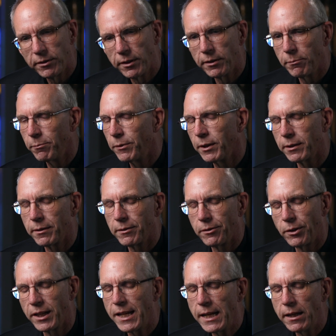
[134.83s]
the
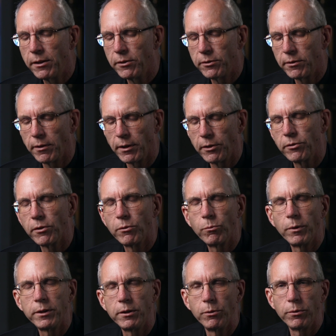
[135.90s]
key distinction
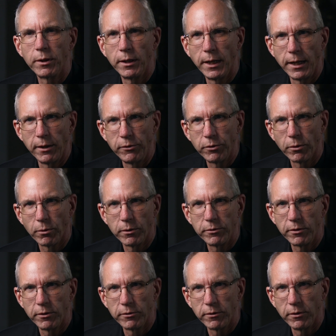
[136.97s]
with euthanasia or
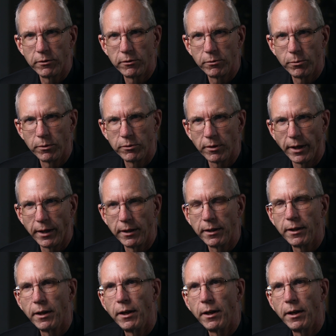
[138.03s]
assisted suicide,